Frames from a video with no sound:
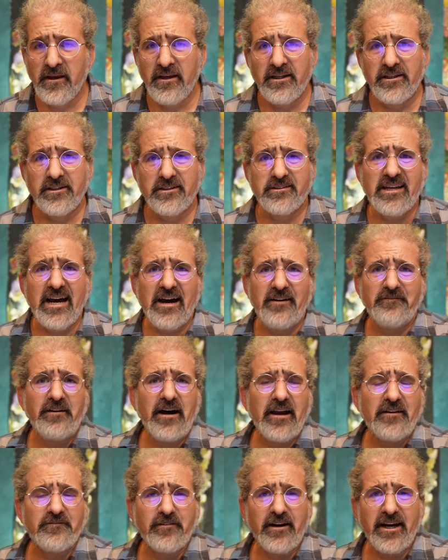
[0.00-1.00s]
Your top
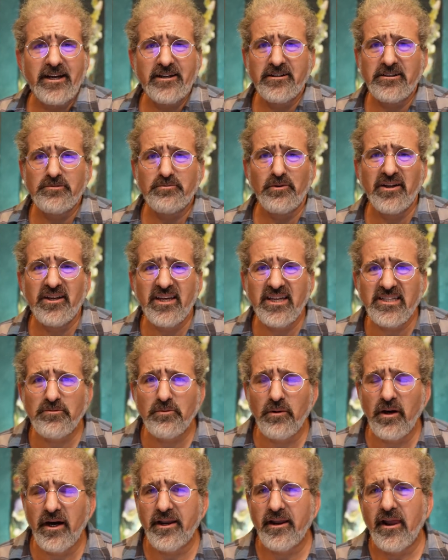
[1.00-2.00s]
5 writers, well, guess
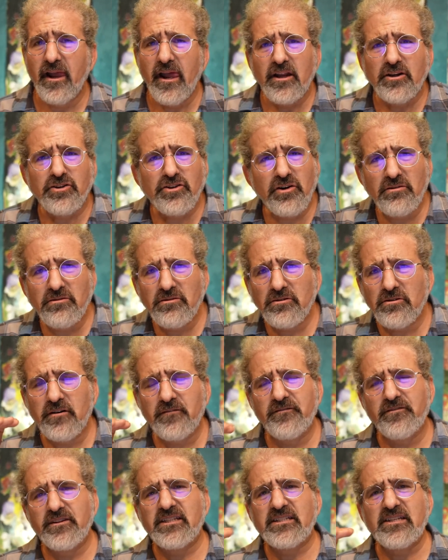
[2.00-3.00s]
what? Don't look
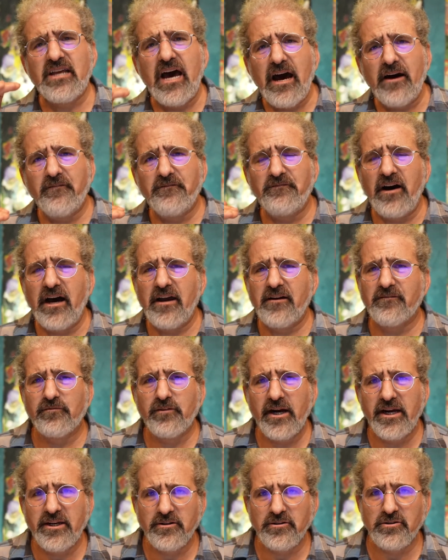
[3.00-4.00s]
for the top 5
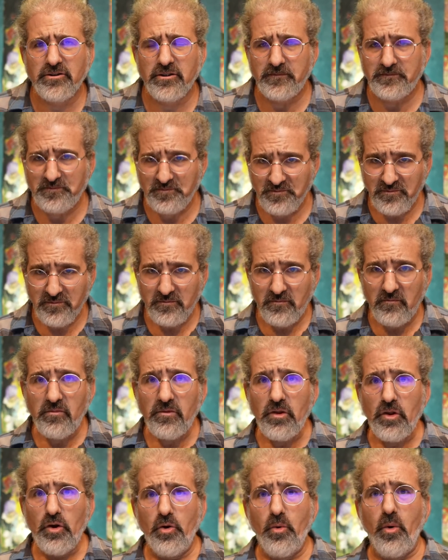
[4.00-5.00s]
writers
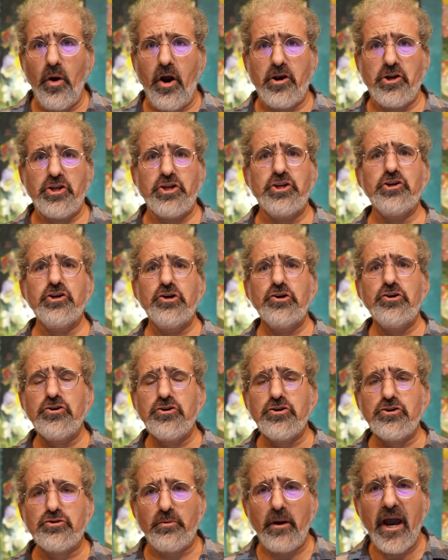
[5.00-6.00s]
who are
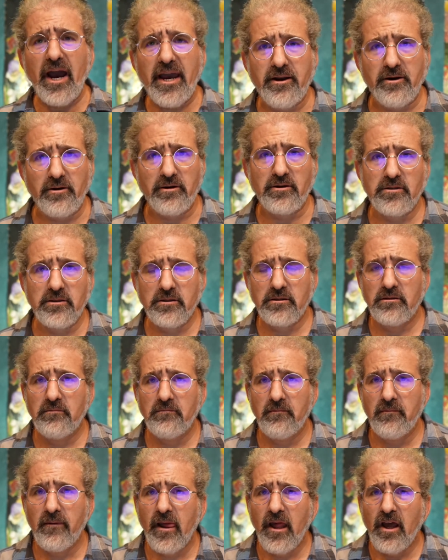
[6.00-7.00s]
huge writers.
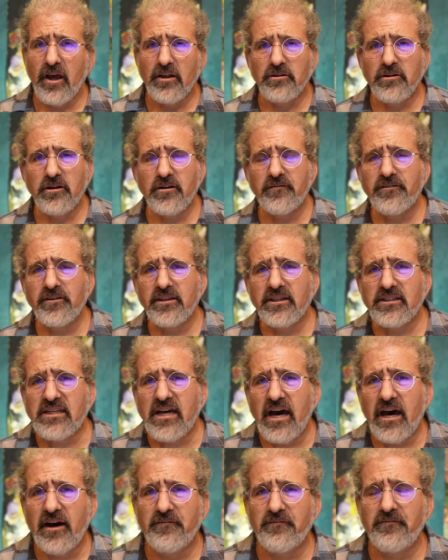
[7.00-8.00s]
Look for the
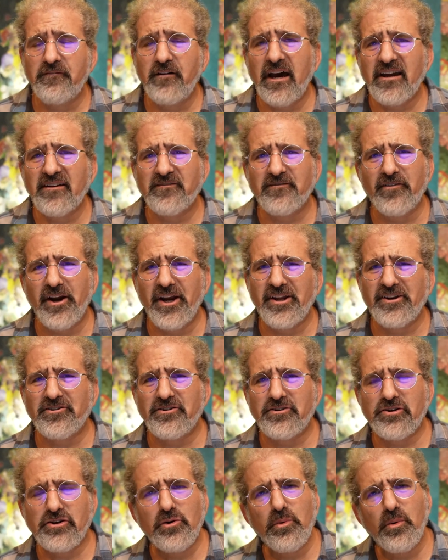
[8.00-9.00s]
top 5
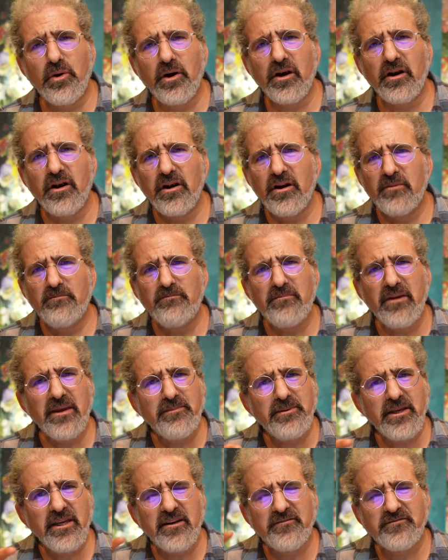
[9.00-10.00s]
writers who are
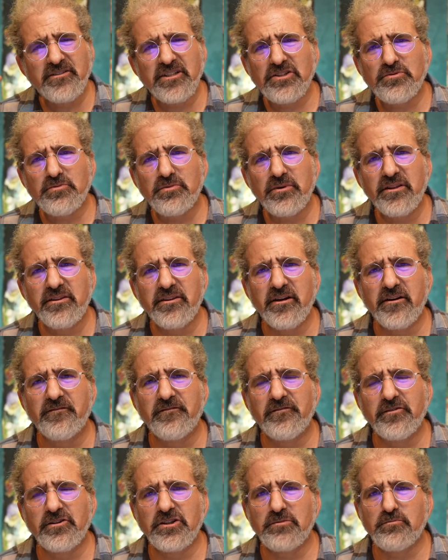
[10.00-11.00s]
maybe have just written their
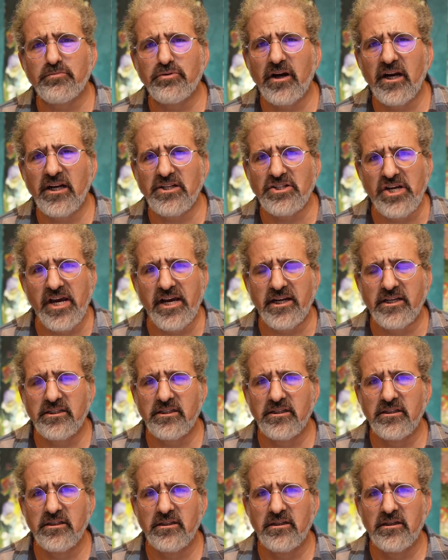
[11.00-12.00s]
first project,
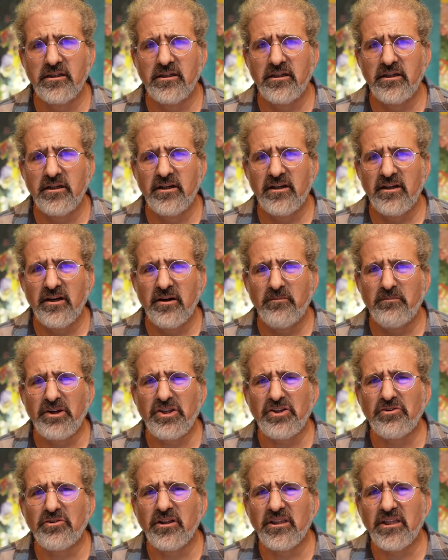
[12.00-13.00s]
but
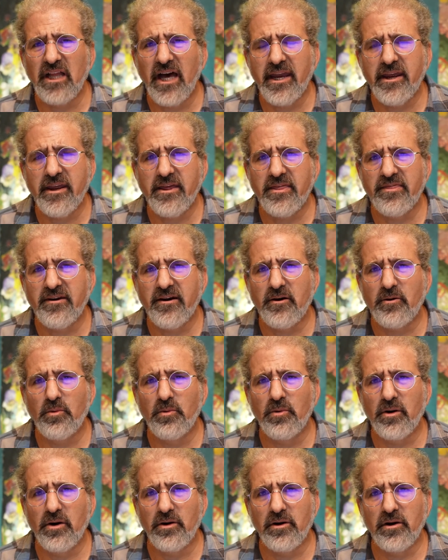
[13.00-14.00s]
you like their
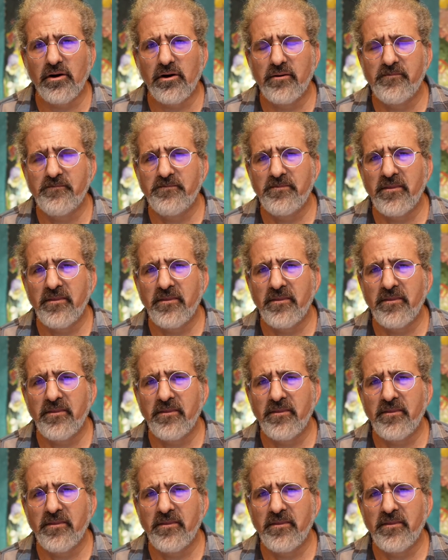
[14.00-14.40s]
work.